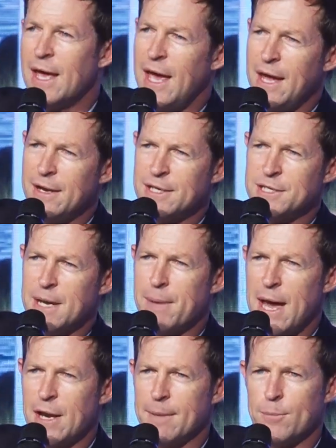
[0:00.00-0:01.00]
And a chap,
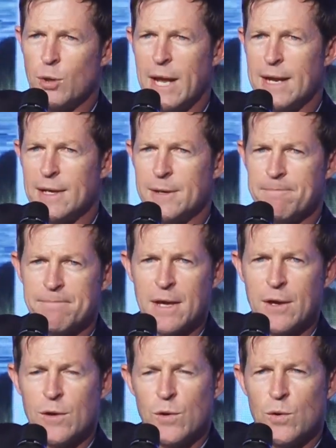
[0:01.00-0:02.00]
Alan Mulally,
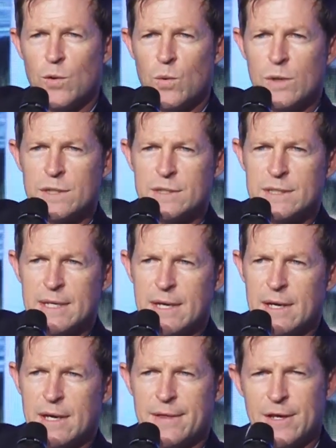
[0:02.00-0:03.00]
who was,
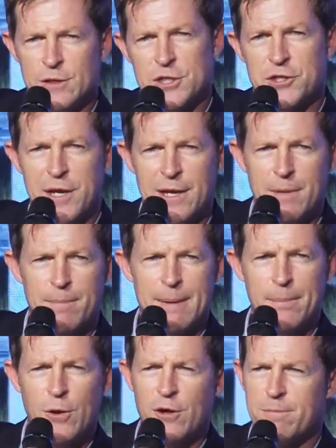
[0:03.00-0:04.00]
I think, Australian by
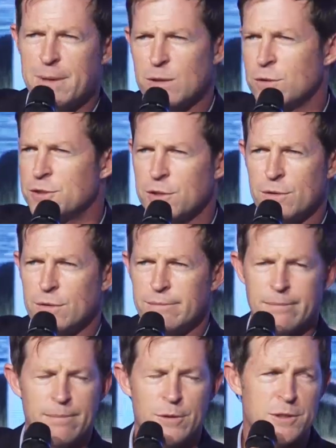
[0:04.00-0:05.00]
birth, but also
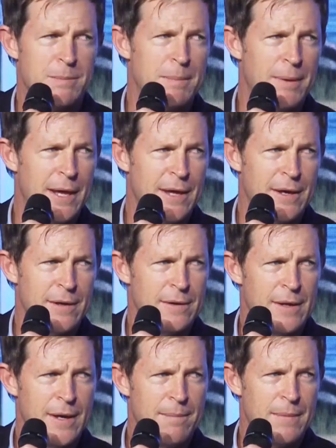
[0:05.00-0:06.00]
possibly playing
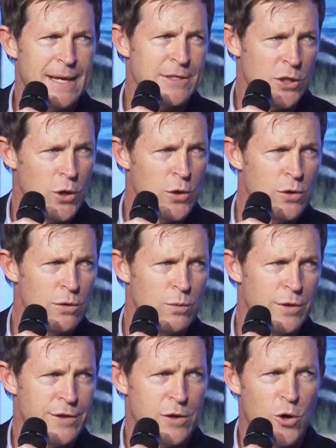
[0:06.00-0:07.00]
as a local
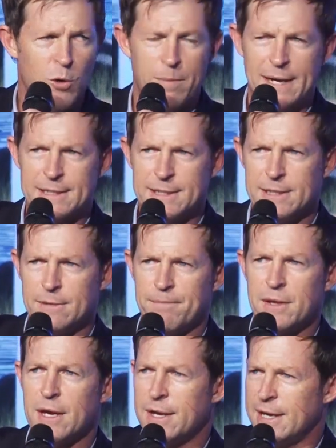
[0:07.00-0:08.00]
with the Colpack deal
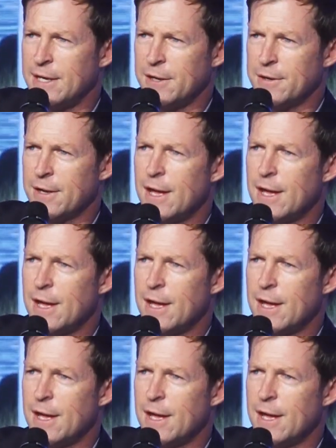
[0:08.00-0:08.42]
in England.